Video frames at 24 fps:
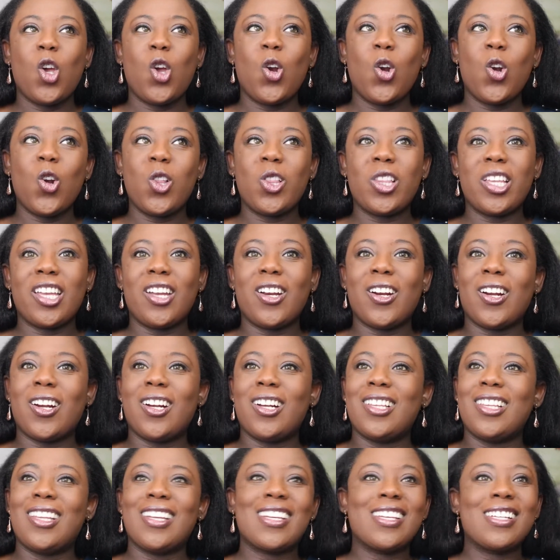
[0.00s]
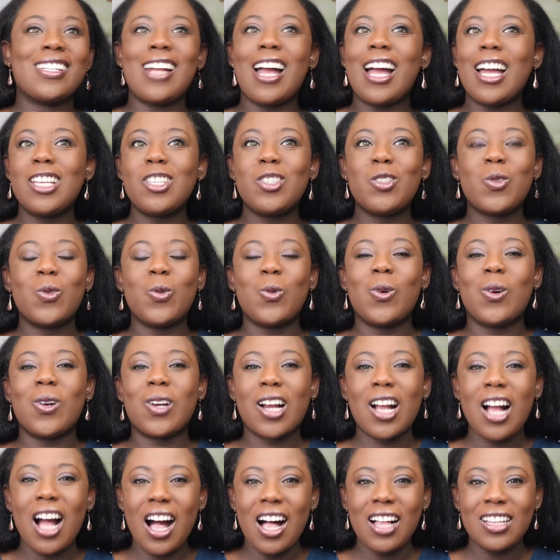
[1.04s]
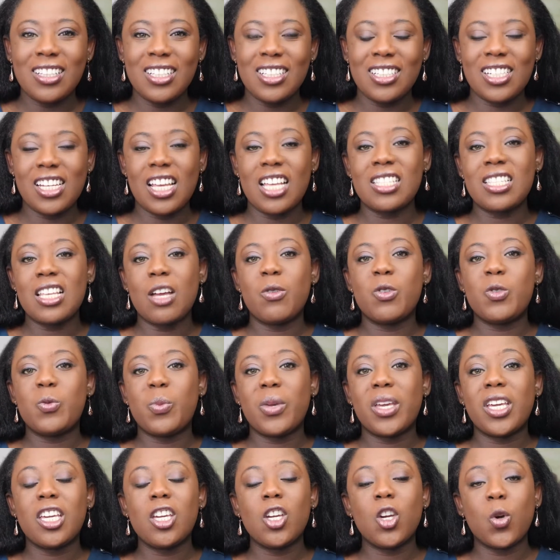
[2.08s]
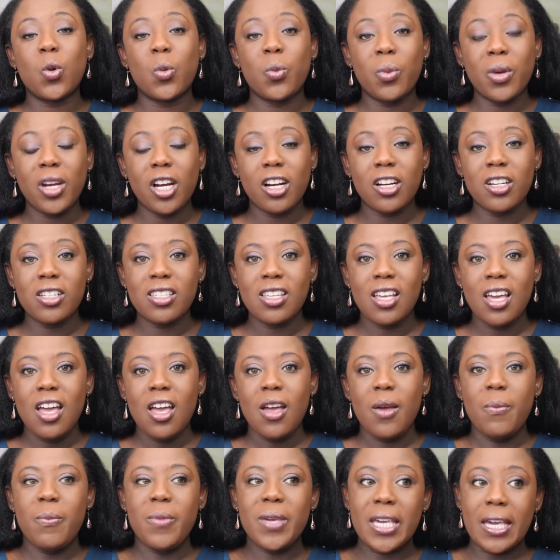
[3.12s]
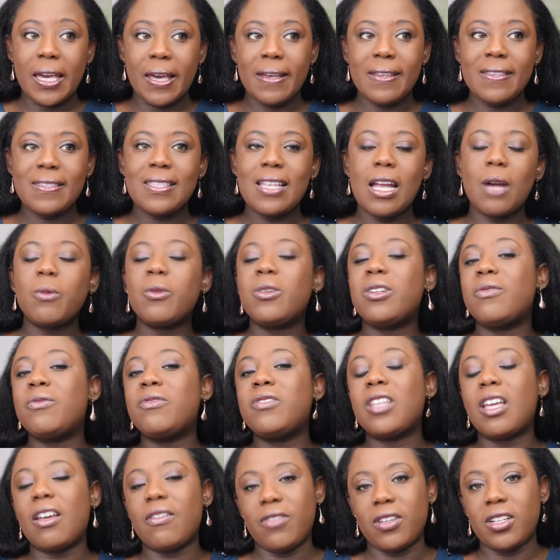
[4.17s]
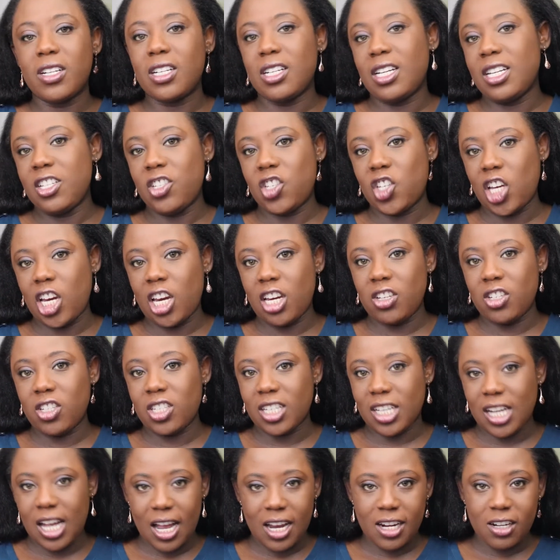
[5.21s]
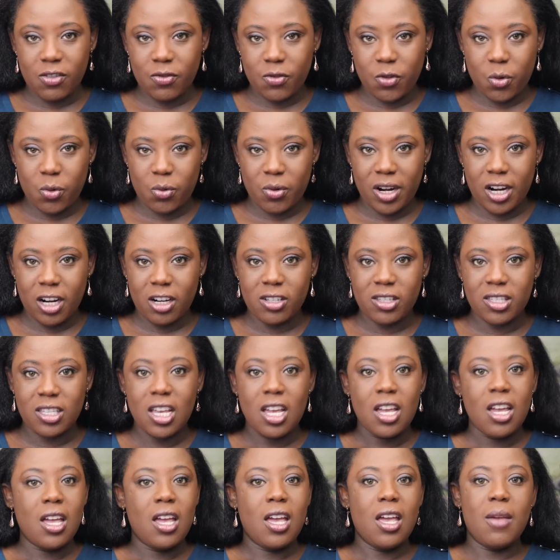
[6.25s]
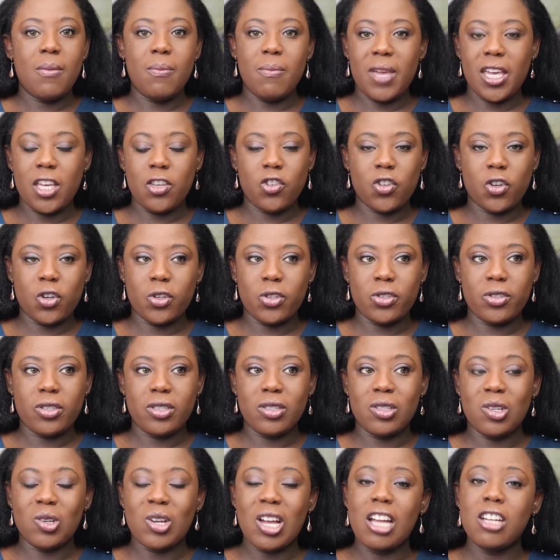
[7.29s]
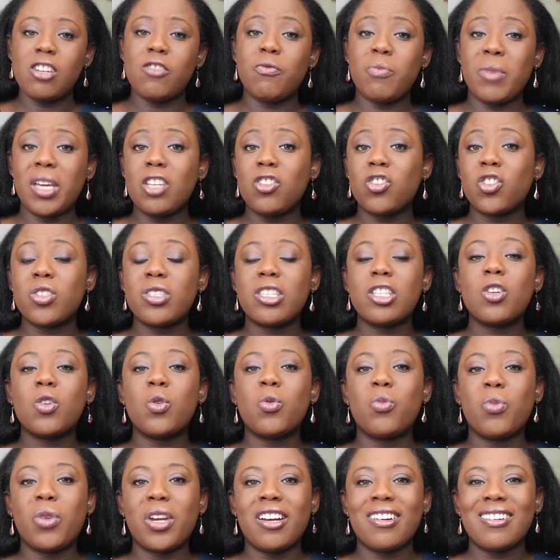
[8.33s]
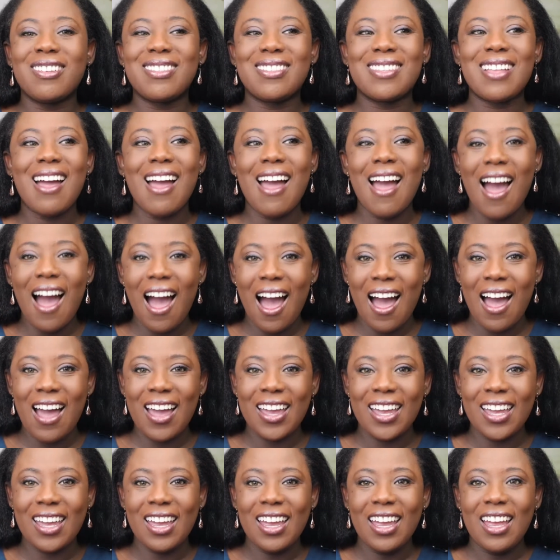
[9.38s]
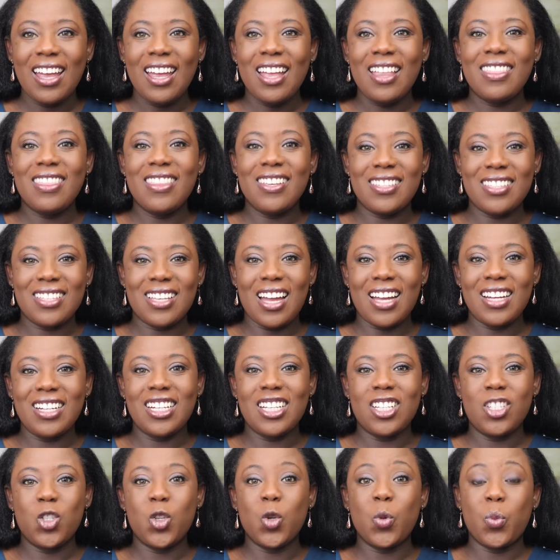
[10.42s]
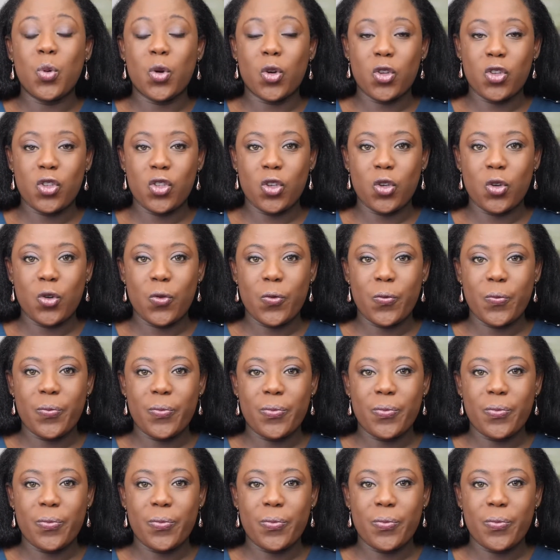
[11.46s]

earlier, like in high school or college, as I was picking careers, because that would have definitely changed the kind of careers and the kind of majors and careers that I decided to pursue.